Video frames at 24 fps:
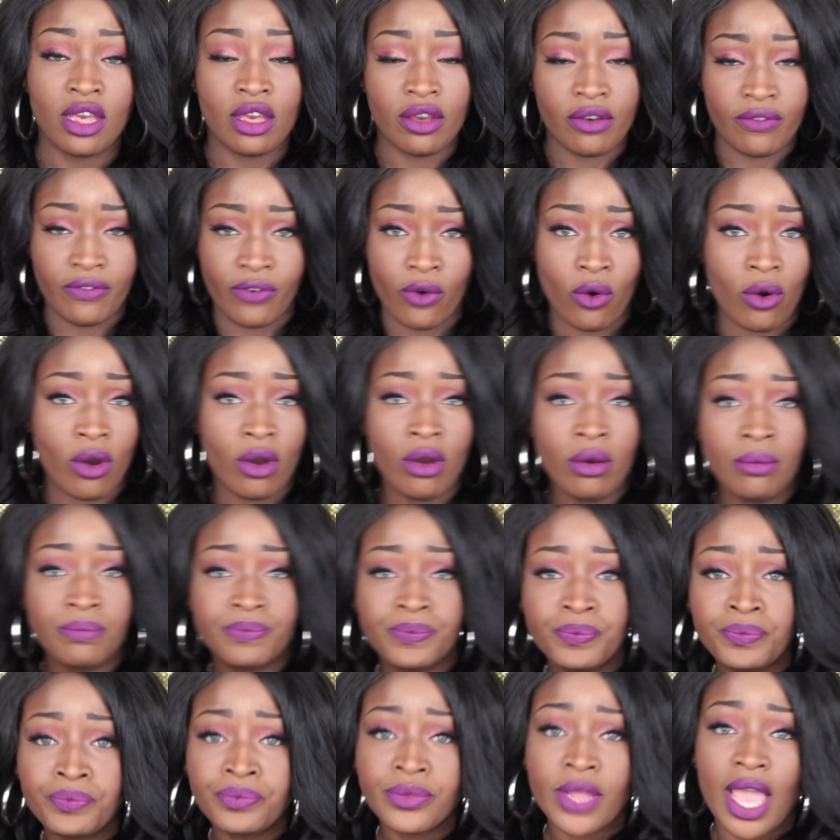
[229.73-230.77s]
for.
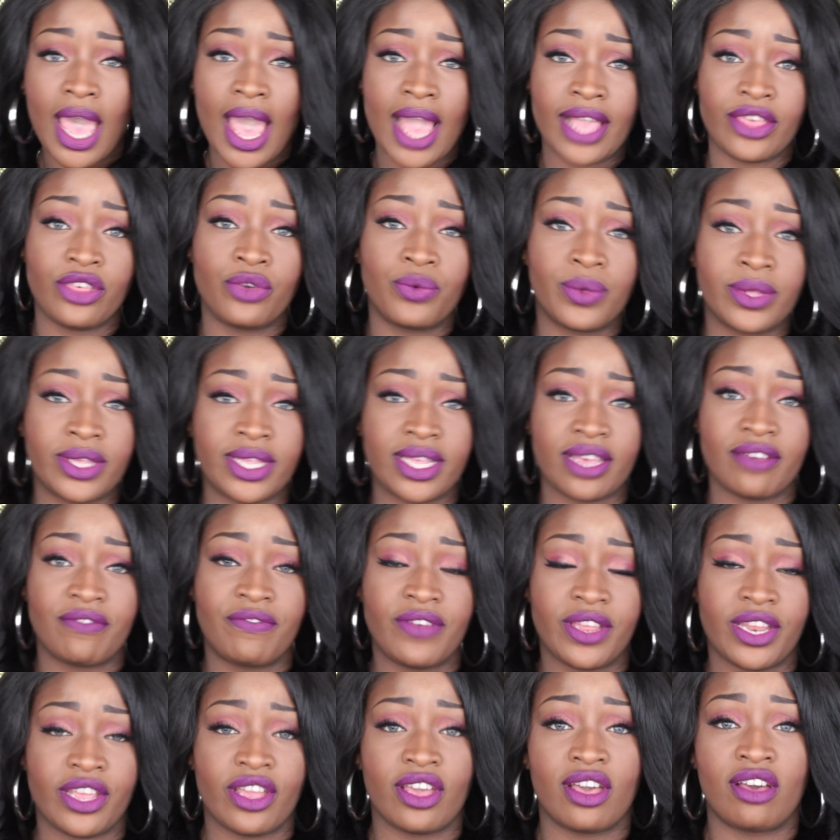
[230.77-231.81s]
And you will see a
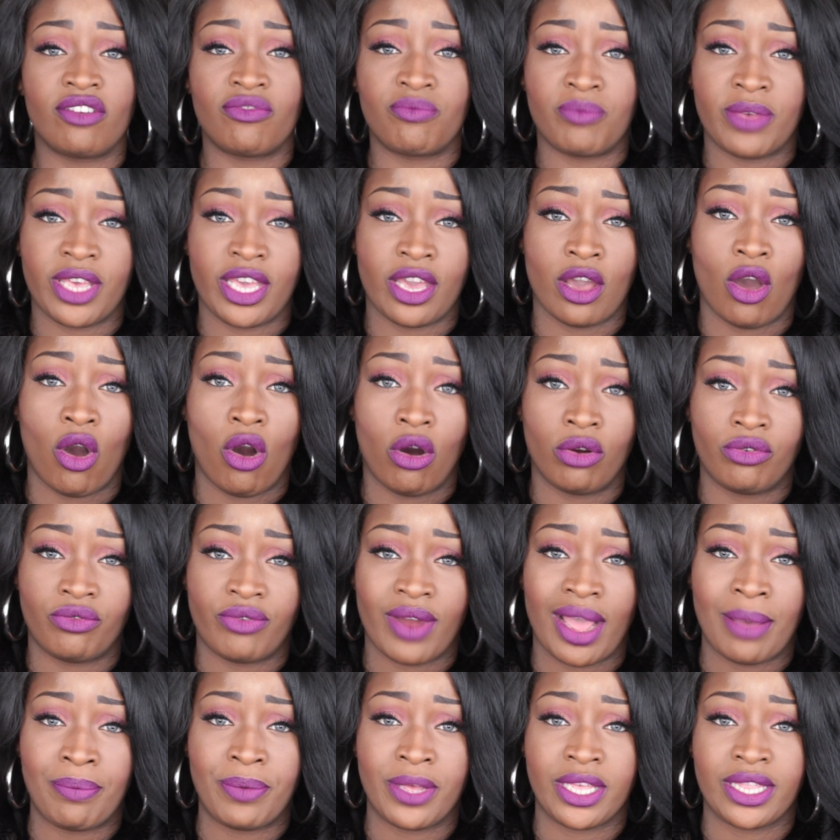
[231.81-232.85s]
video of me
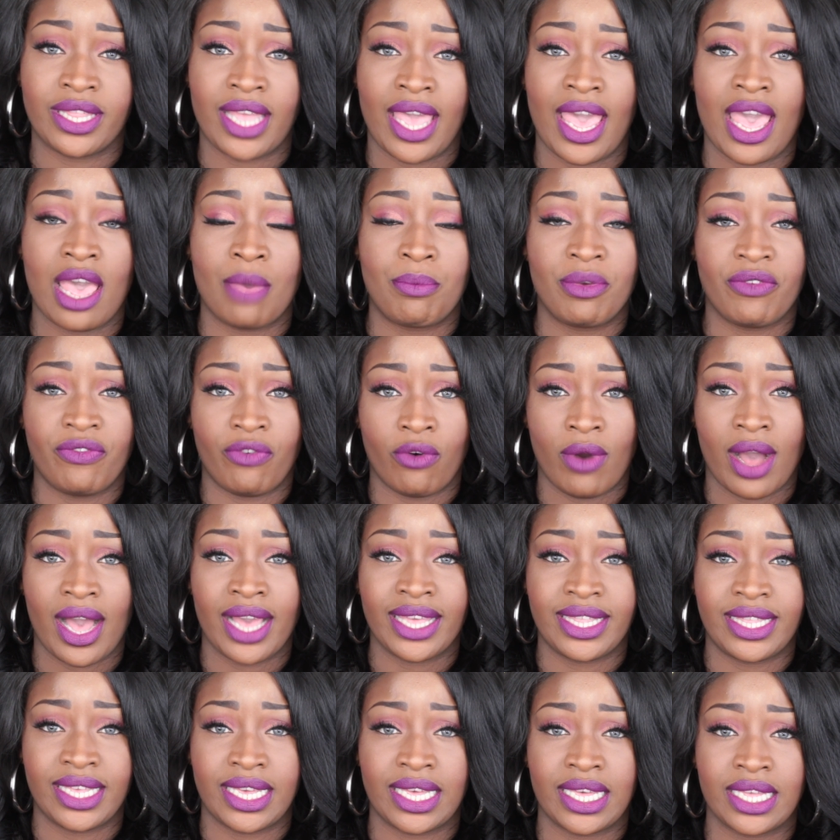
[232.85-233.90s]
unwrapping the hair before
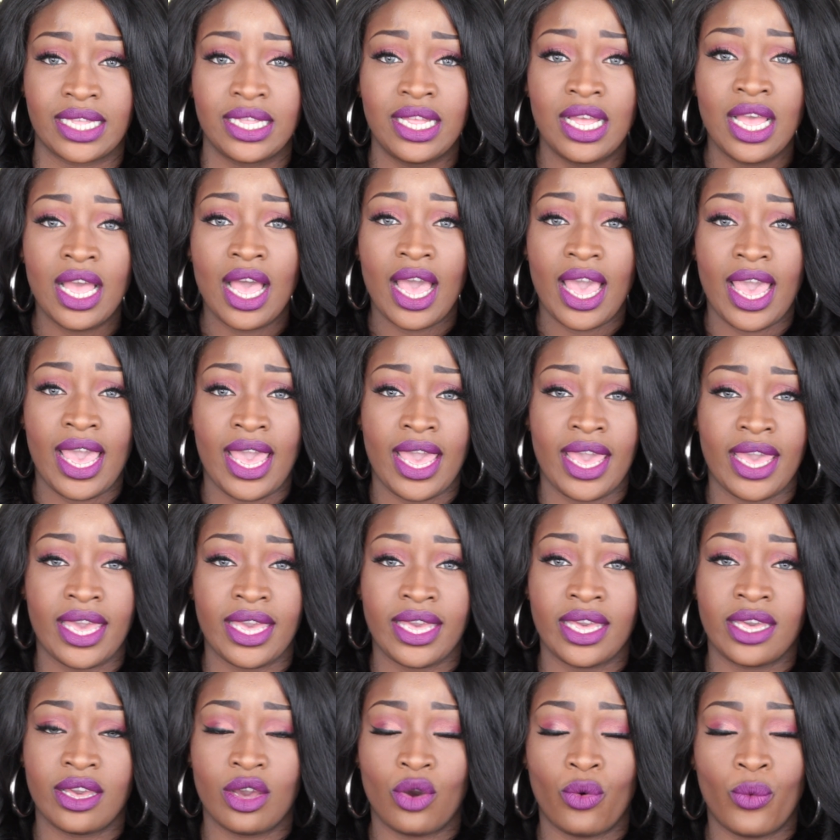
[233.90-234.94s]
I dig
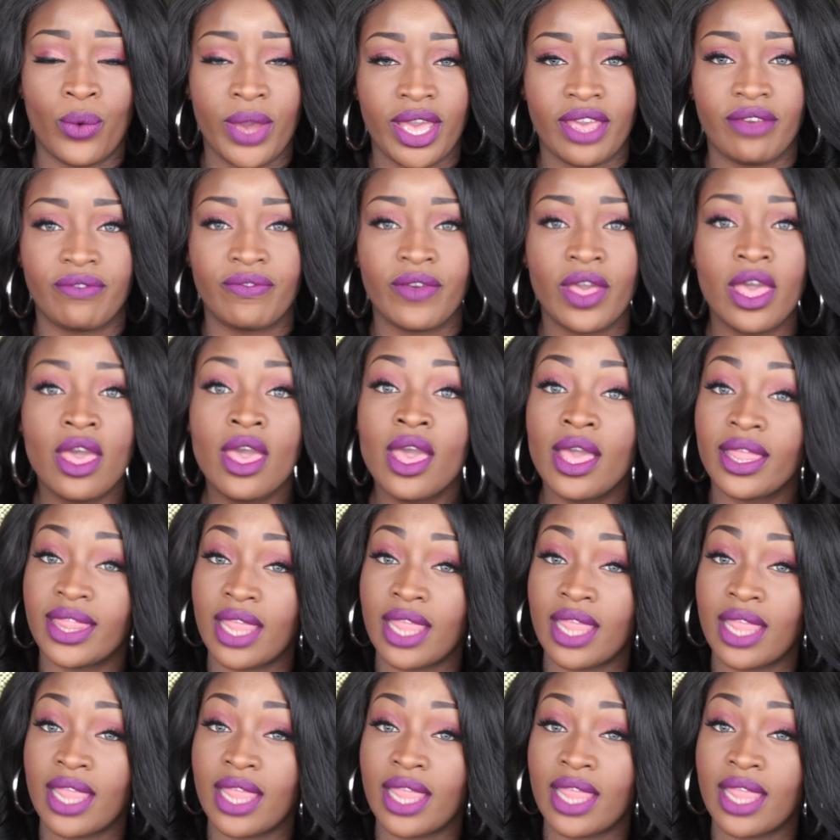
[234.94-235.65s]
a weave.